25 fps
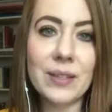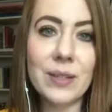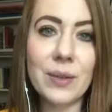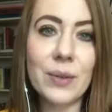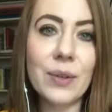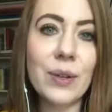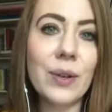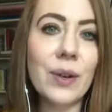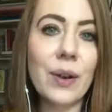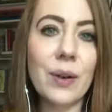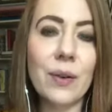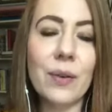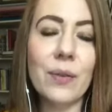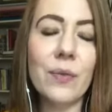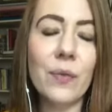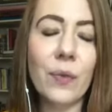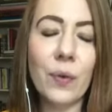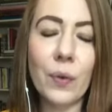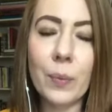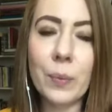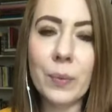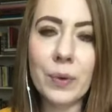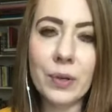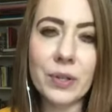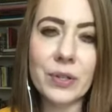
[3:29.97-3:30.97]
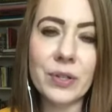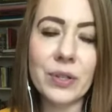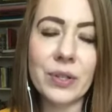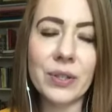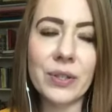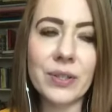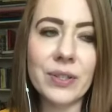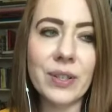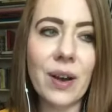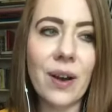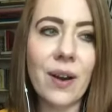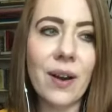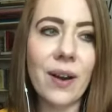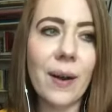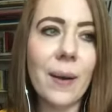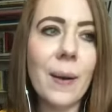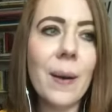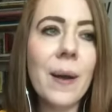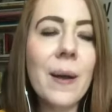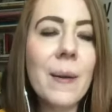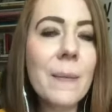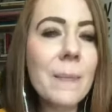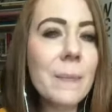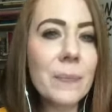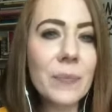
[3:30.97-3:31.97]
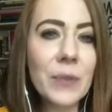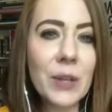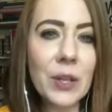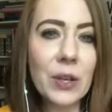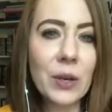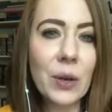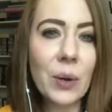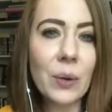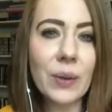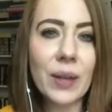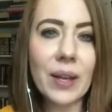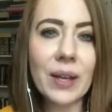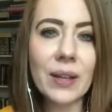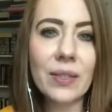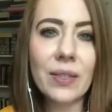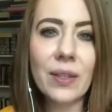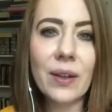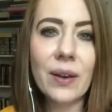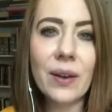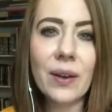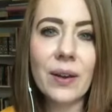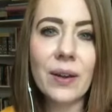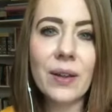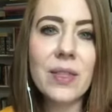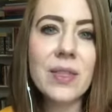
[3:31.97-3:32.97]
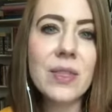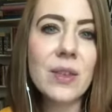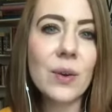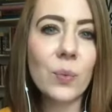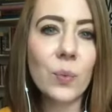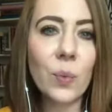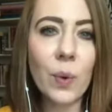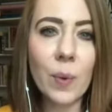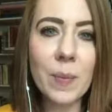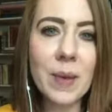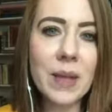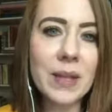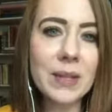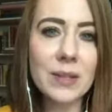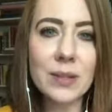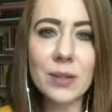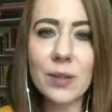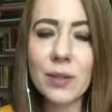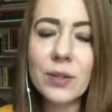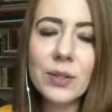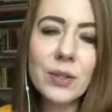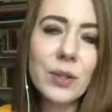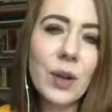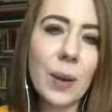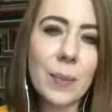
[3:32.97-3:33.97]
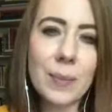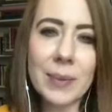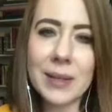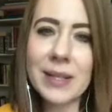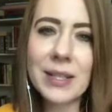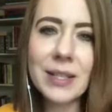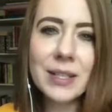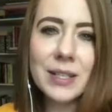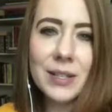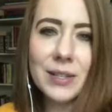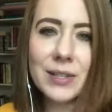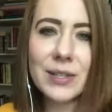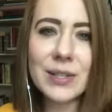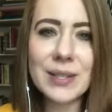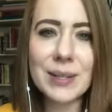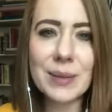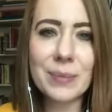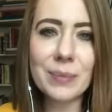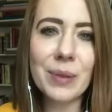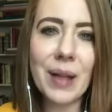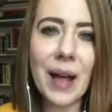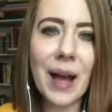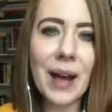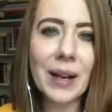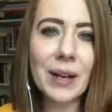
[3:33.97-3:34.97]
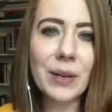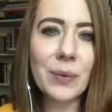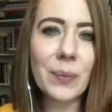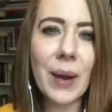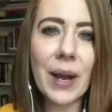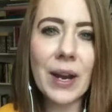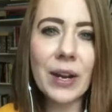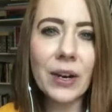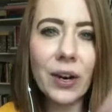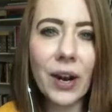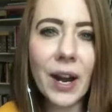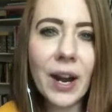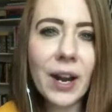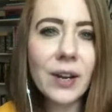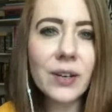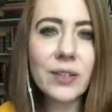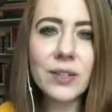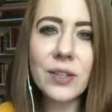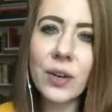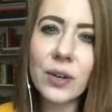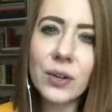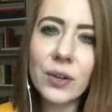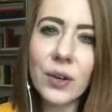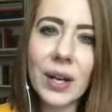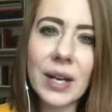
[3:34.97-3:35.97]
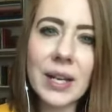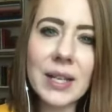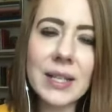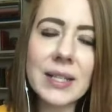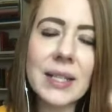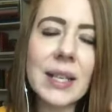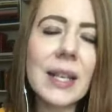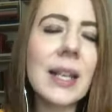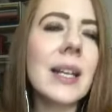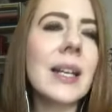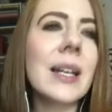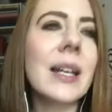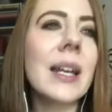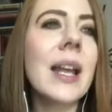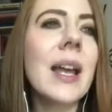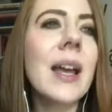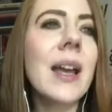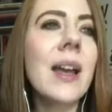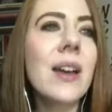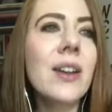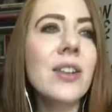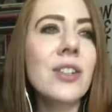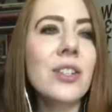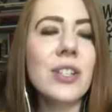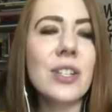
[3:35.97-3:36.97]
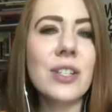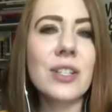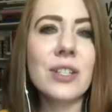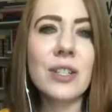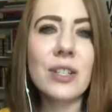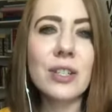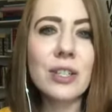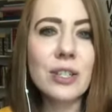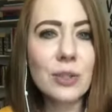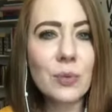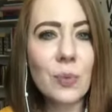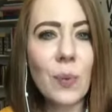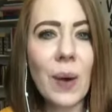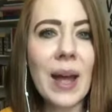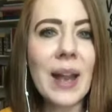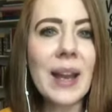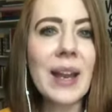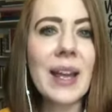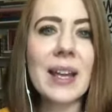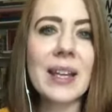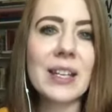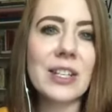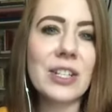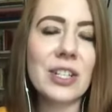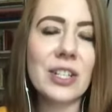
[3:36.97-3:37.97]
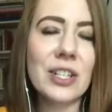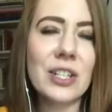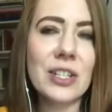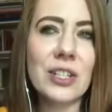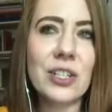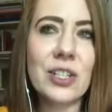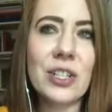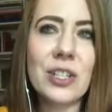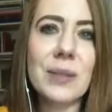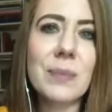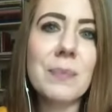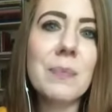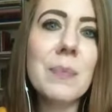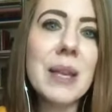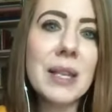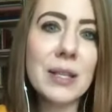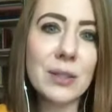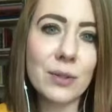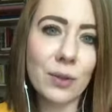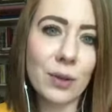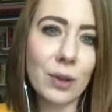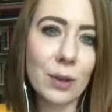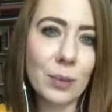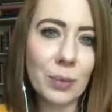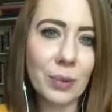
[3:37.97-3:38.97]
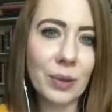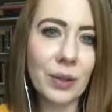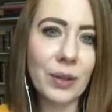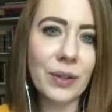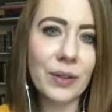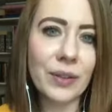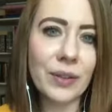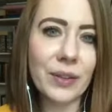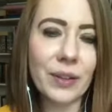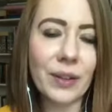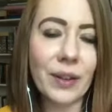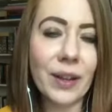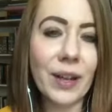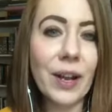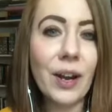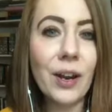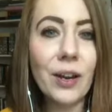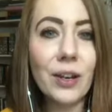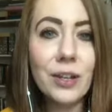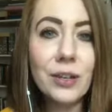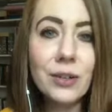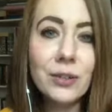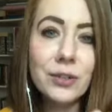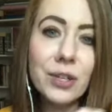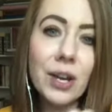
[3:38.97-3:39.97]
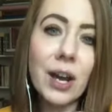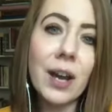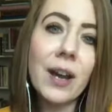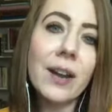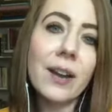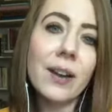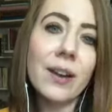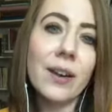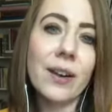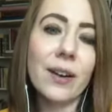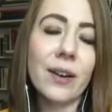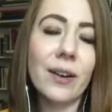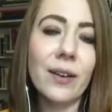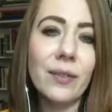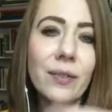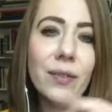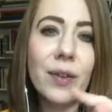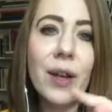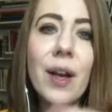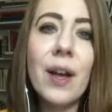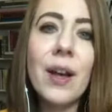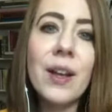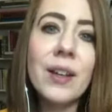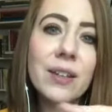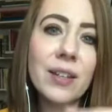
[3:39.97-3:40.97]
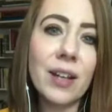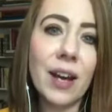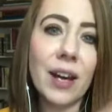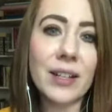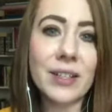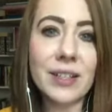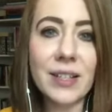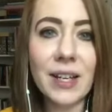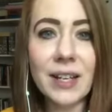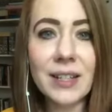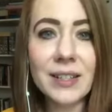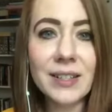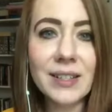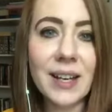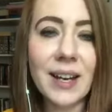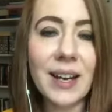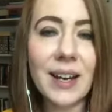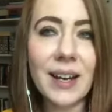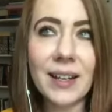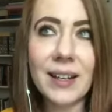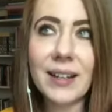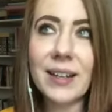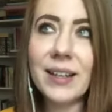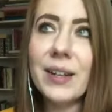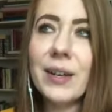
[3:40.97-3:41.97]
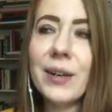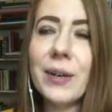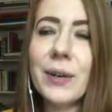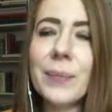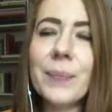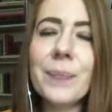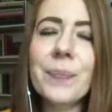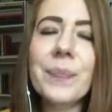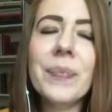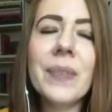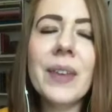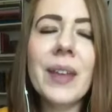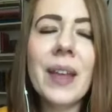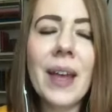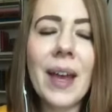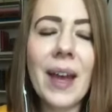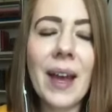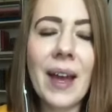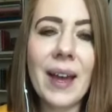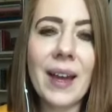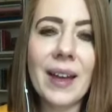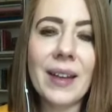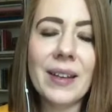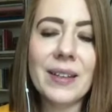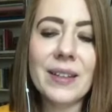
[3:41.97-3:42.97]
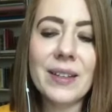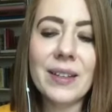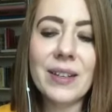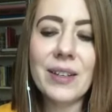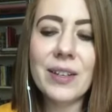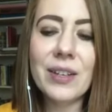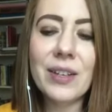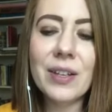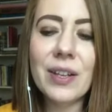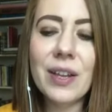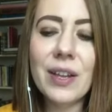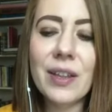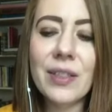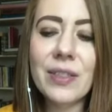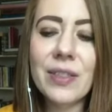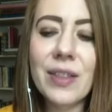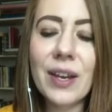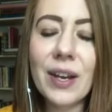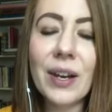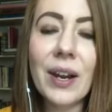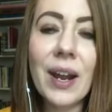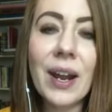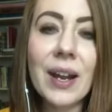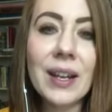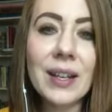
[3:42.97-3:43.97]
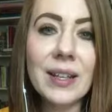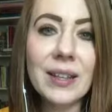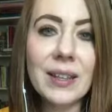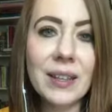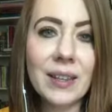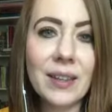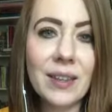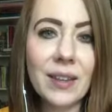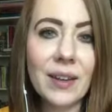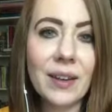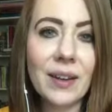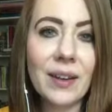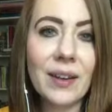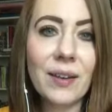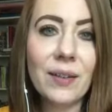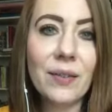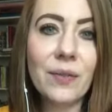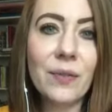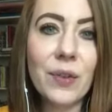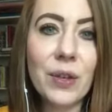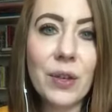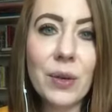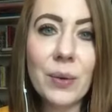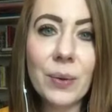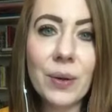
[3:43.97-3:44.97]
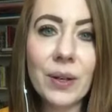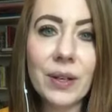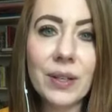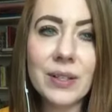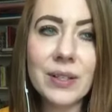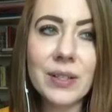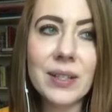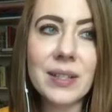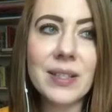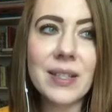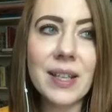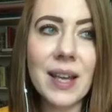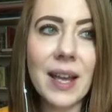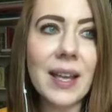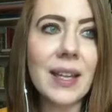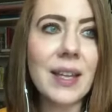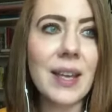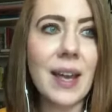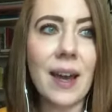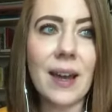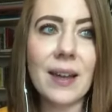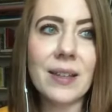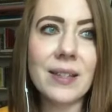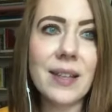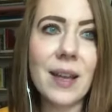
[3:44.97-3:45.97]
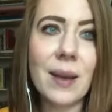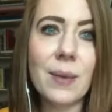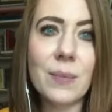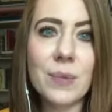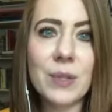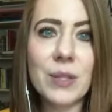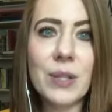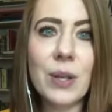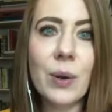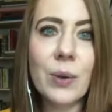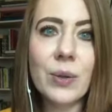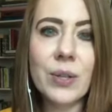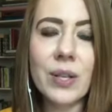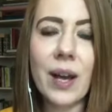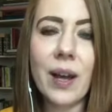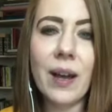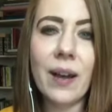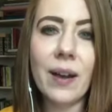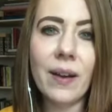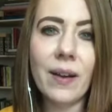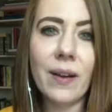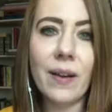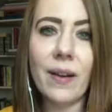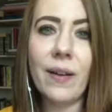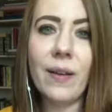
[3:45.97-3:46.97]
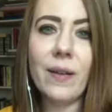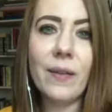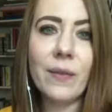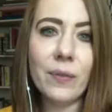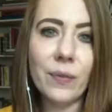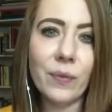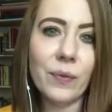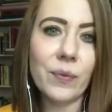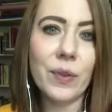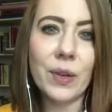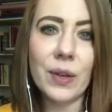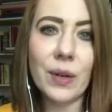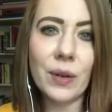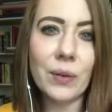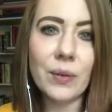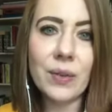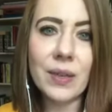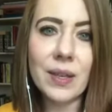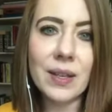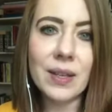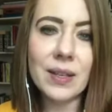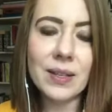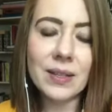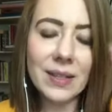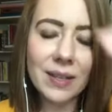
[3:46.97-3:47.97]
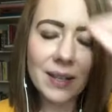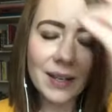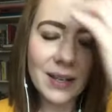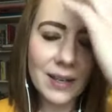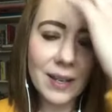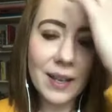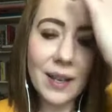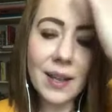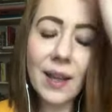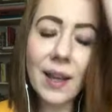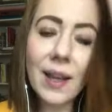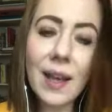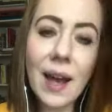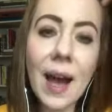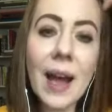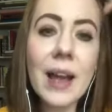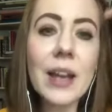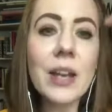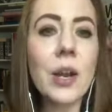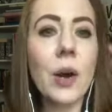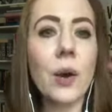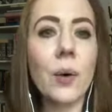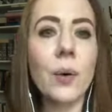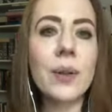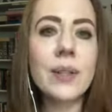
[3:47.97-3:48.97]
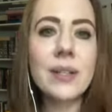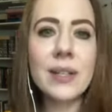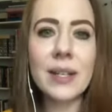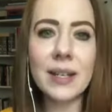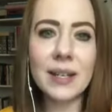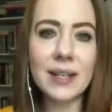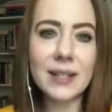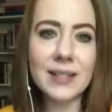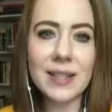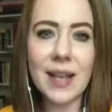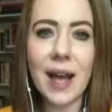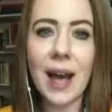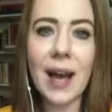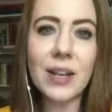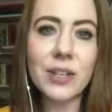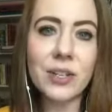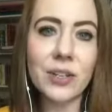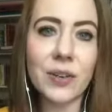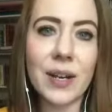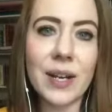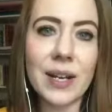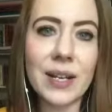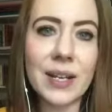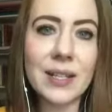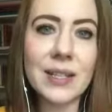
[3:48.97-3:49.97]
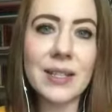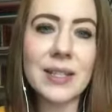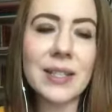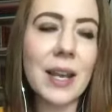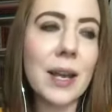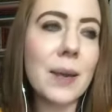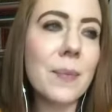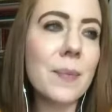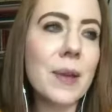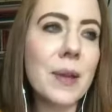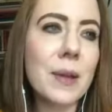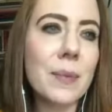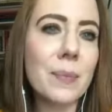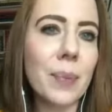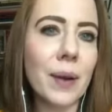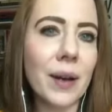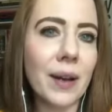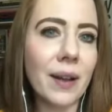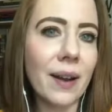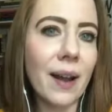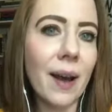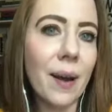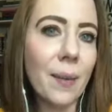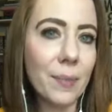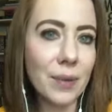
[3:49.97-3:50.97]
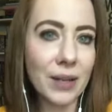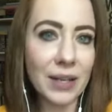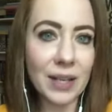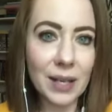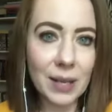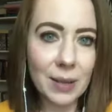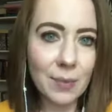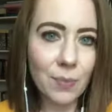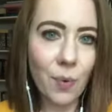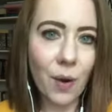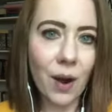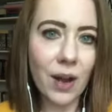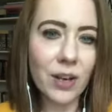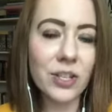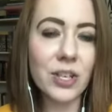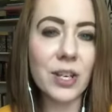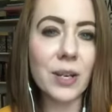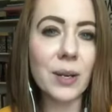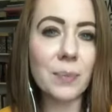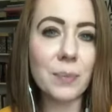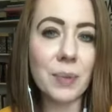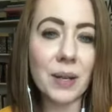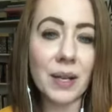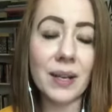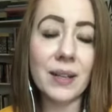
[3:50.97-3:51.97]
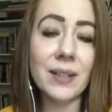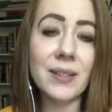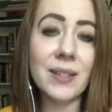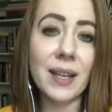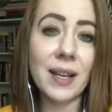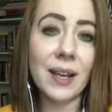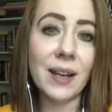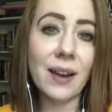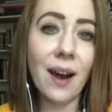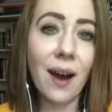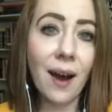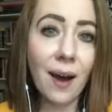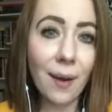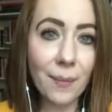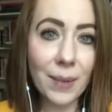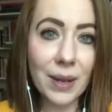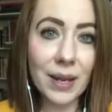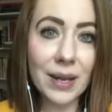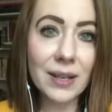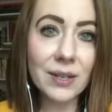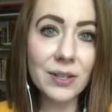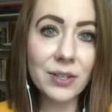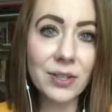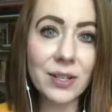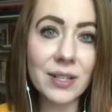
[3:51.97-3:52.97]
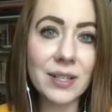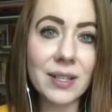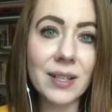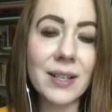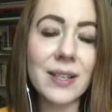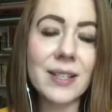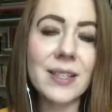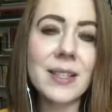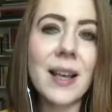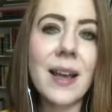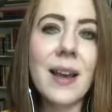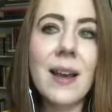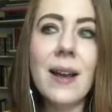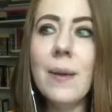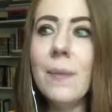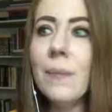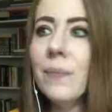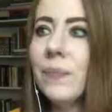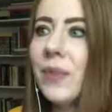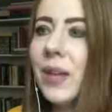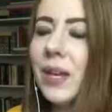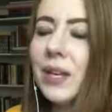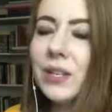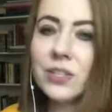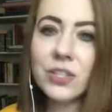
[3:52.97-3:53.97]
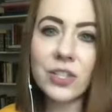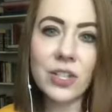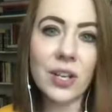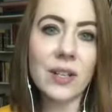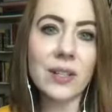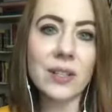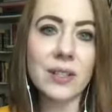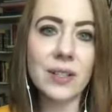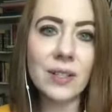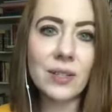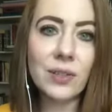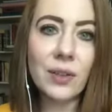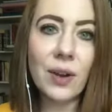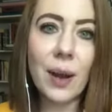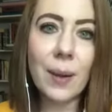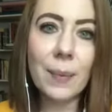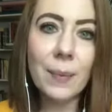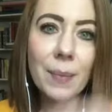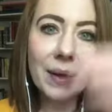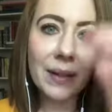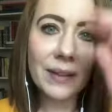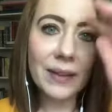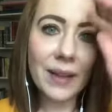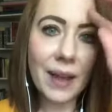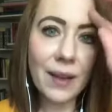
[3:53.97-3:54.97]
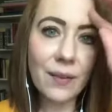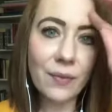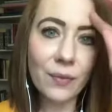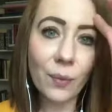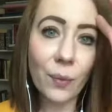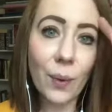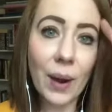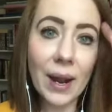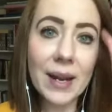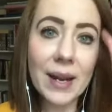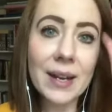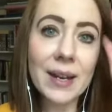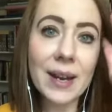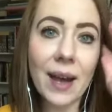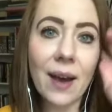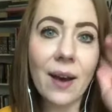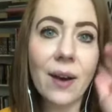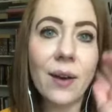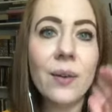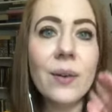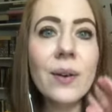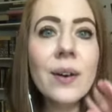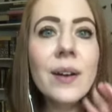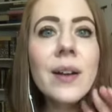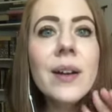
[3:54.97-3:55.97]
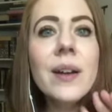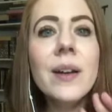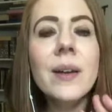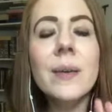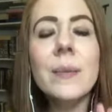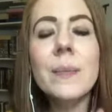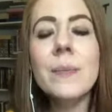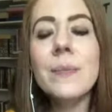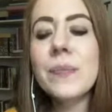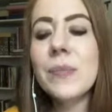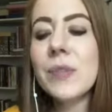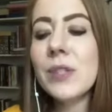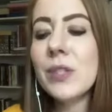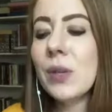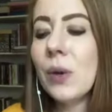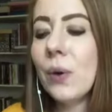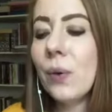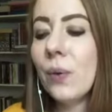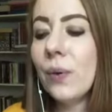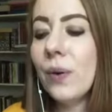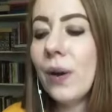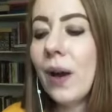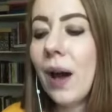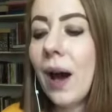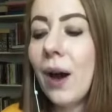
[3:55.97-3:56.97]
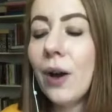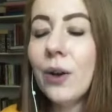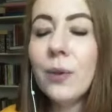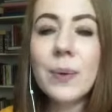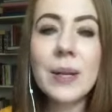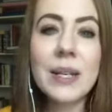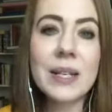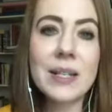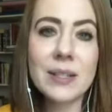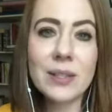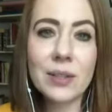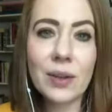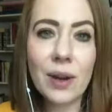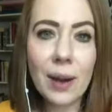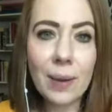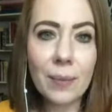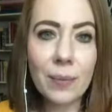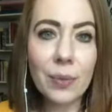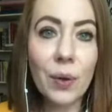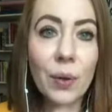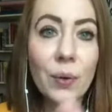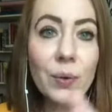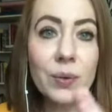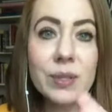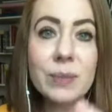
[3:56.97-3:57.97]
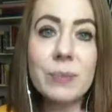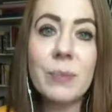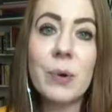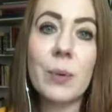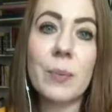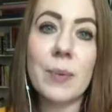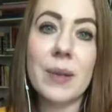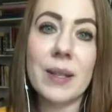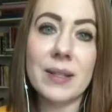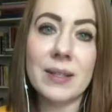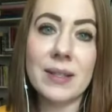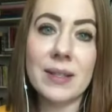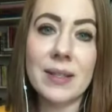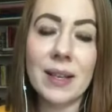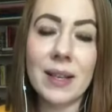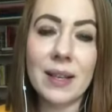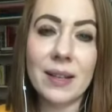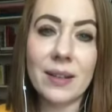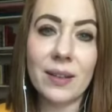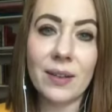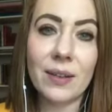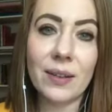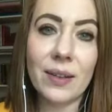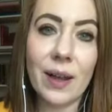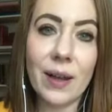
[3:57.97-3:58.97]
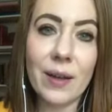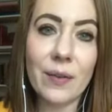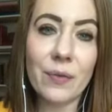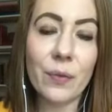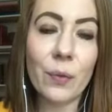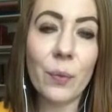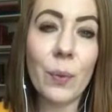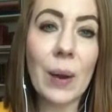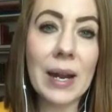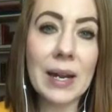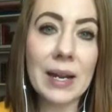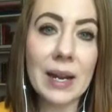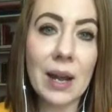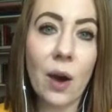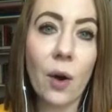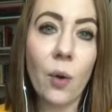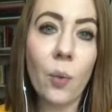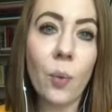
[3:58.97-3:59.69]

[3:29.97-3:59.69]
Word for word: So your infomercials are, you know, like the woman scrubbing the dishes in black and white. Her hair is all crazy and she's sweating and she's just miserable. And they're like, are you tired of you know? And they're getting the viewer to say, yes, I'm so tired of, you know, this. And I know it's an exaggerated statement, but I'm going to keep watching because they caught my interest because they just described my life right now. So how do we describe those moments in their life right now?